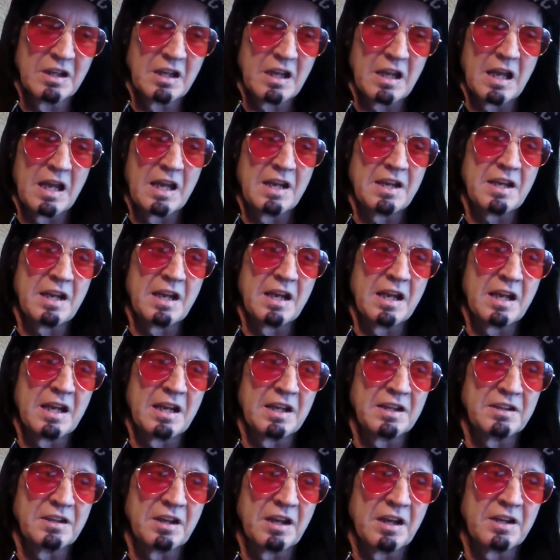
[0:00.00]

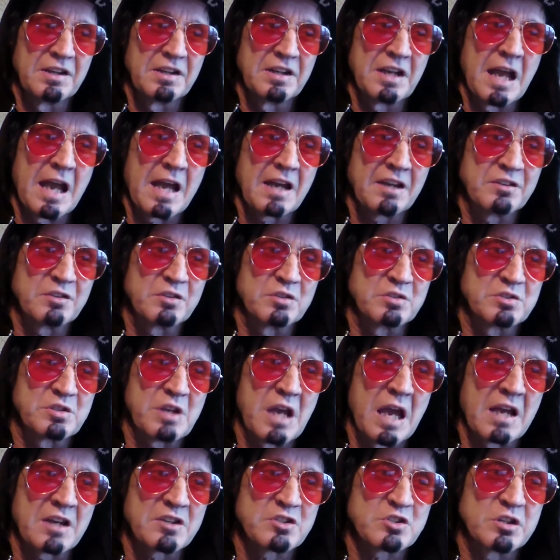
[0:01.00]
And the actors
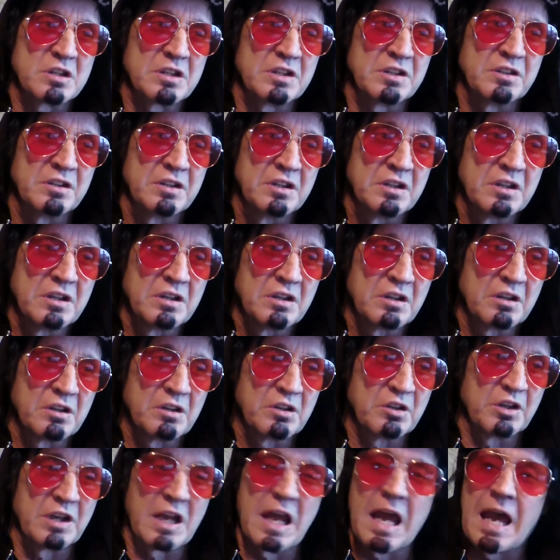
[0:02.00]
actually
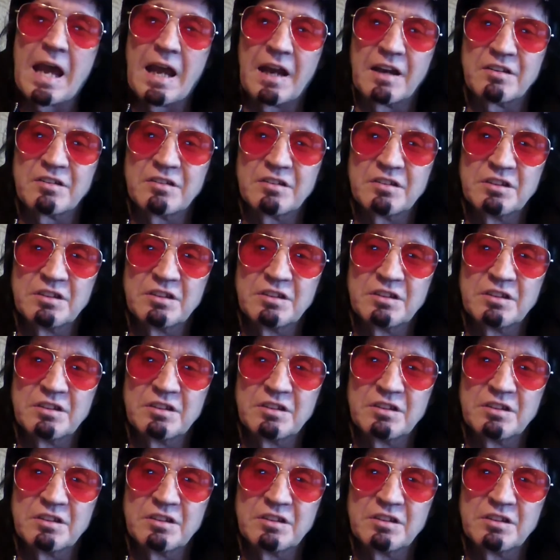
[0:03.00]
could act.